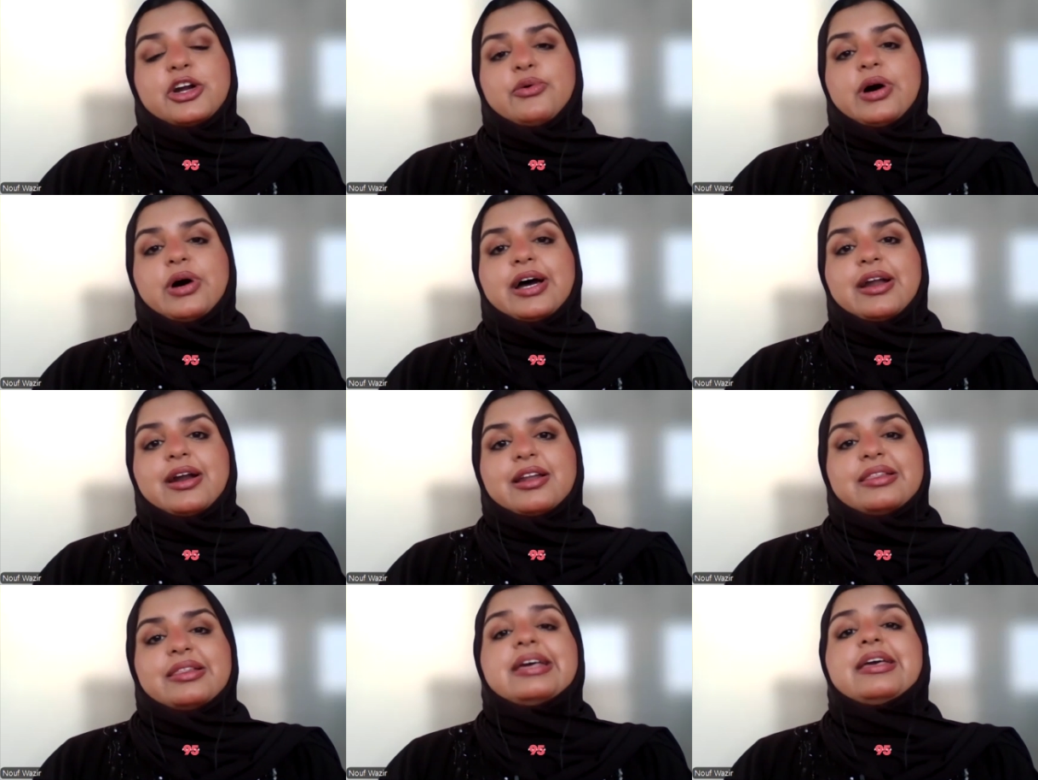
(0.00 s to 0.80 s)
require
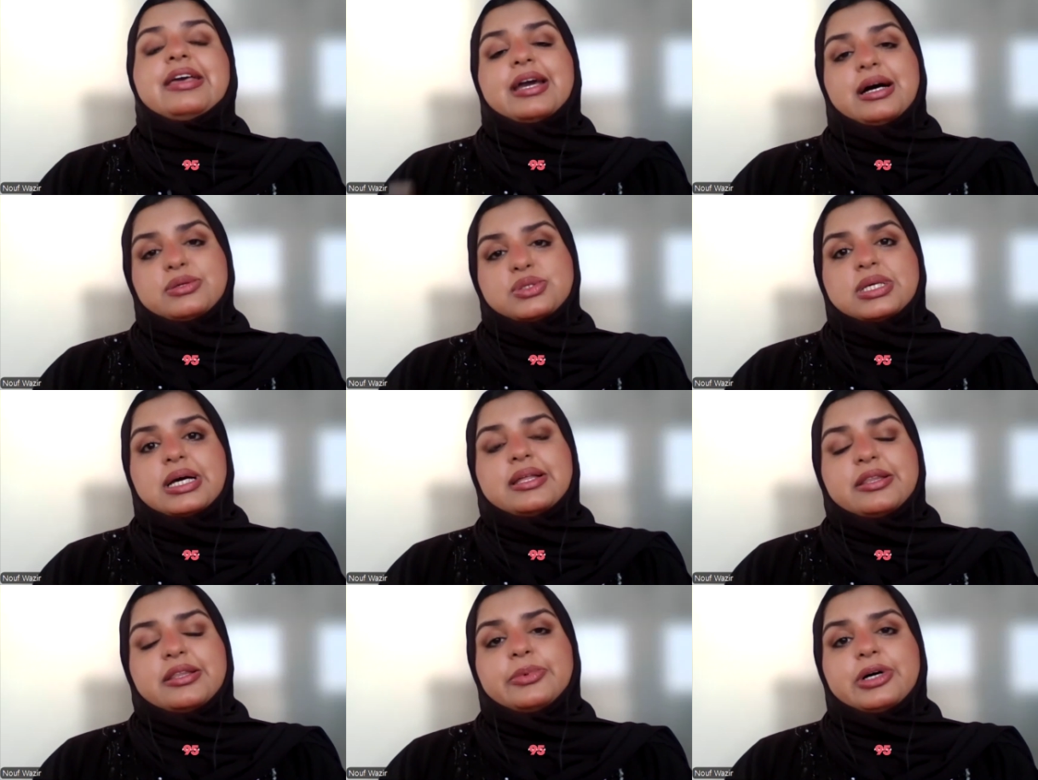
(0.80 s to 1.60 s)
thinking
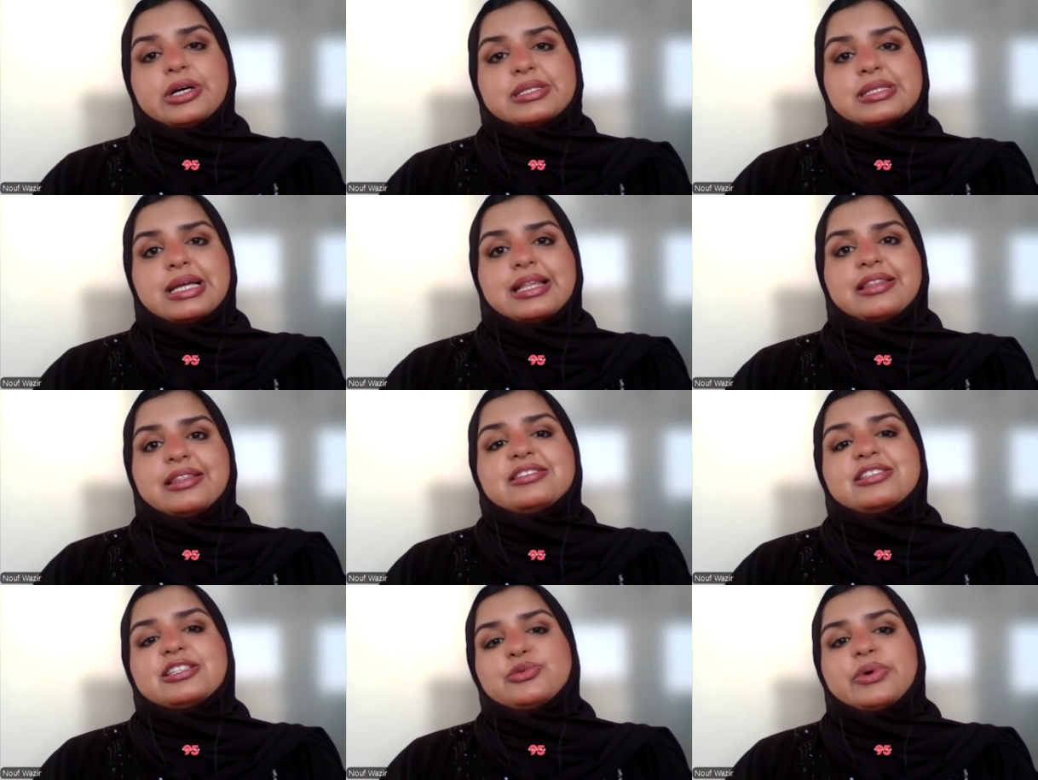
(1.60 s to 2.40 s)
outside the box. And
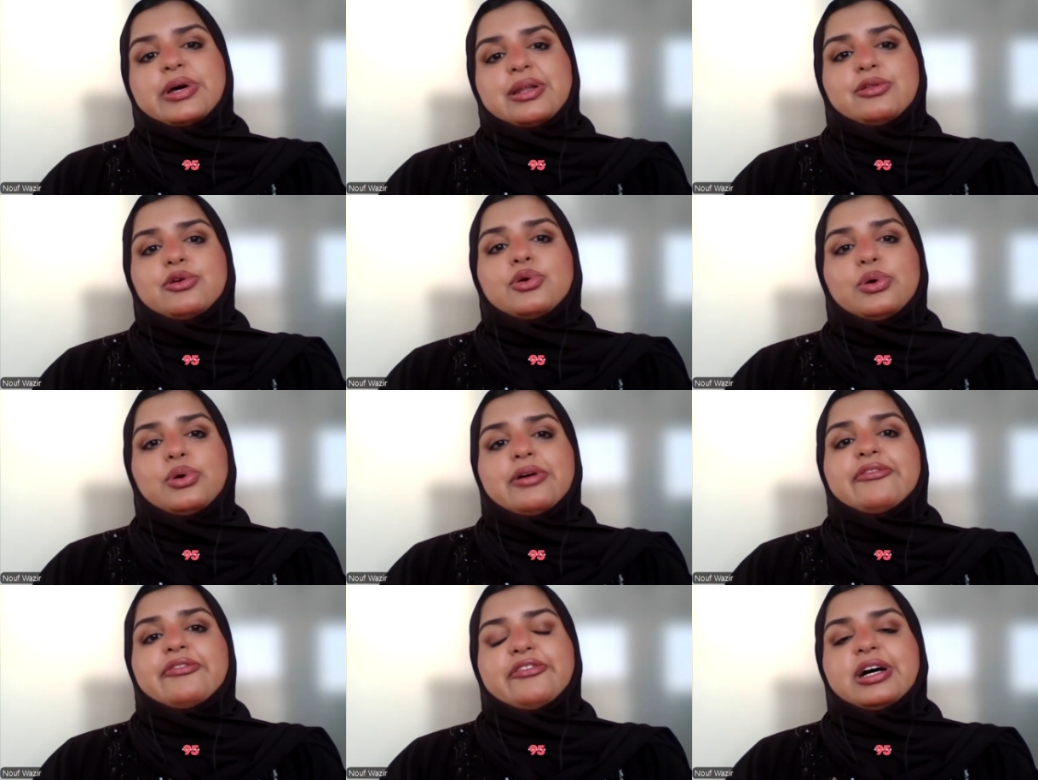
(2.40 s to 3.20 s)
this is where the
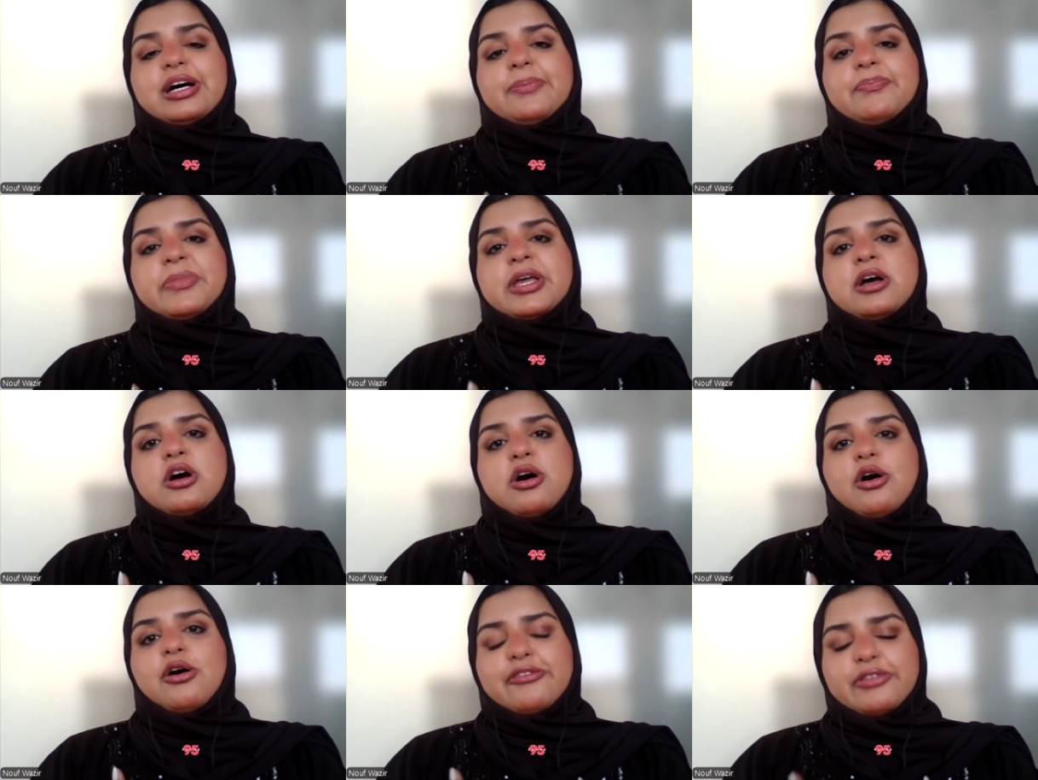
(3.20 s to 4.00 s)
role of, uh,
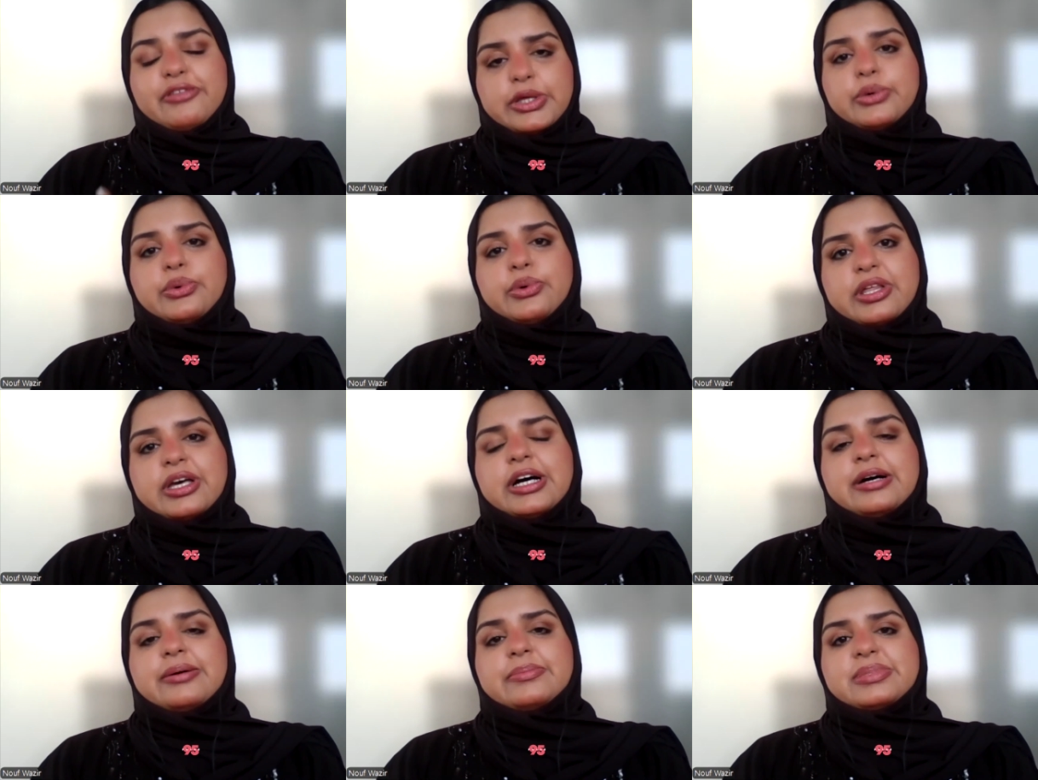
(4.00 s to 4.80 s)
of the youth
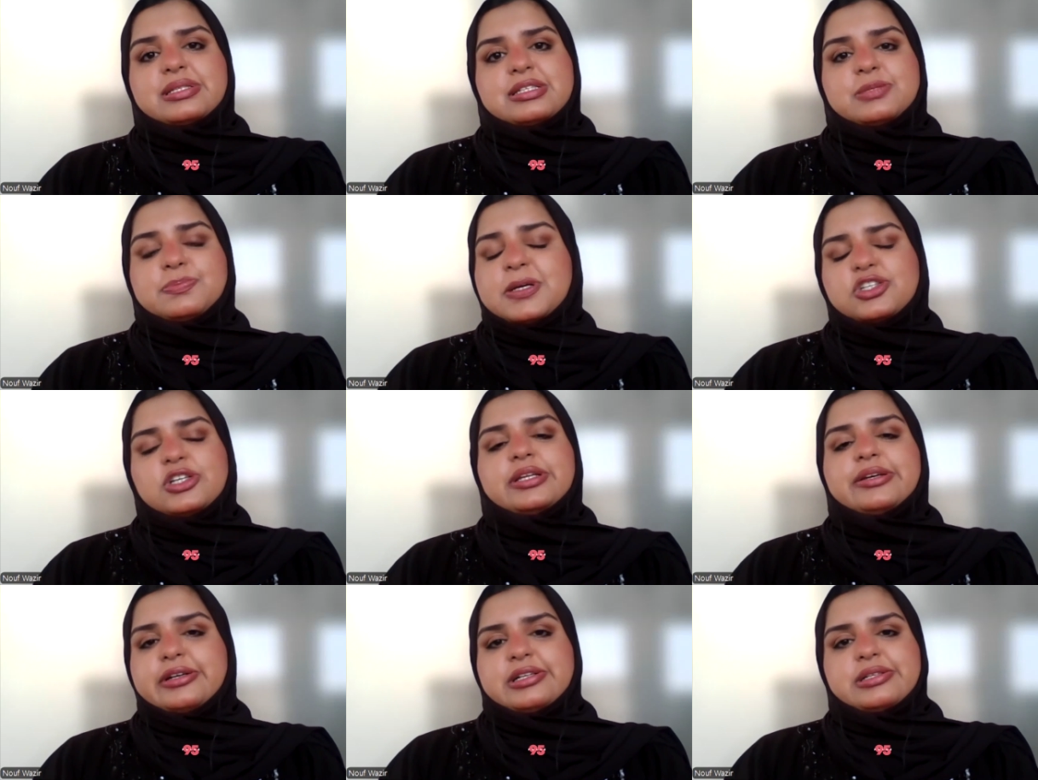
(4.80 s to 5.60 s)
comes,
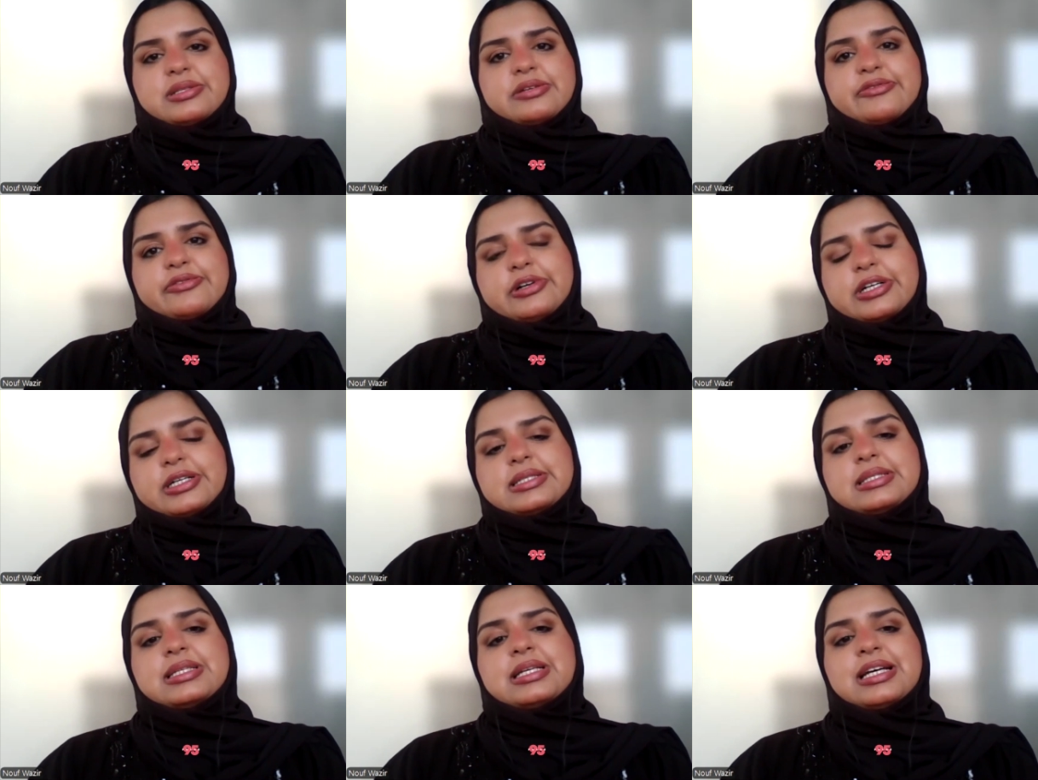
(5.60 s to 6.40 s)
especially girls, of
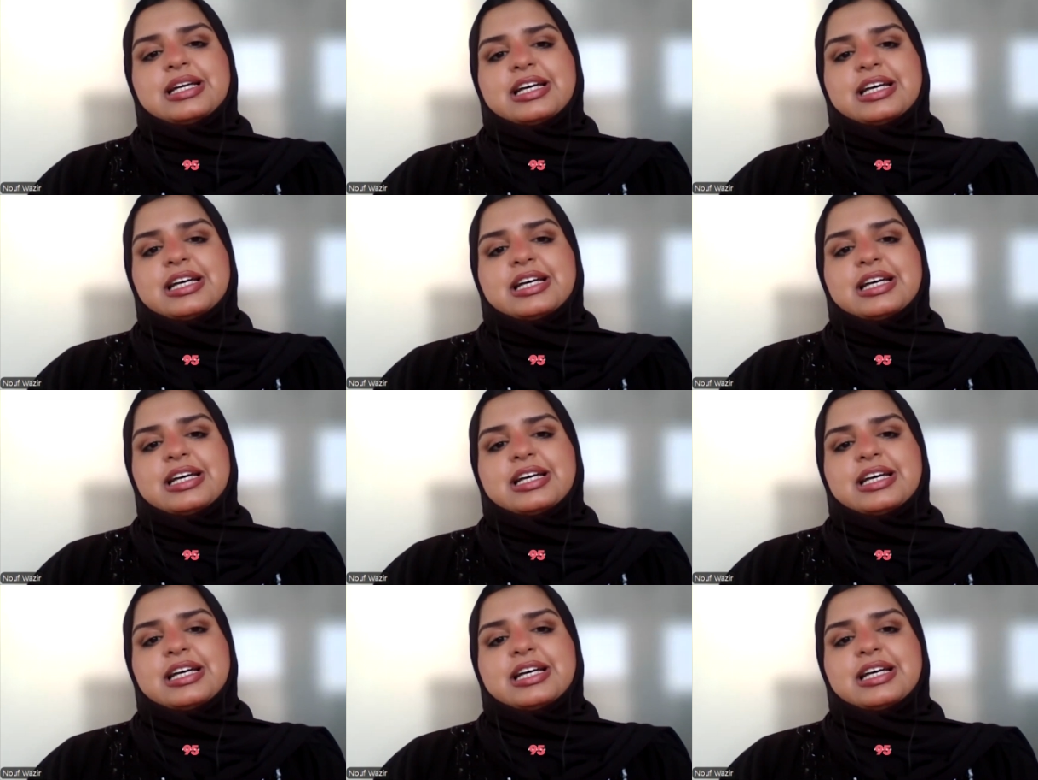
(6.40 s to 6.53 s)
course.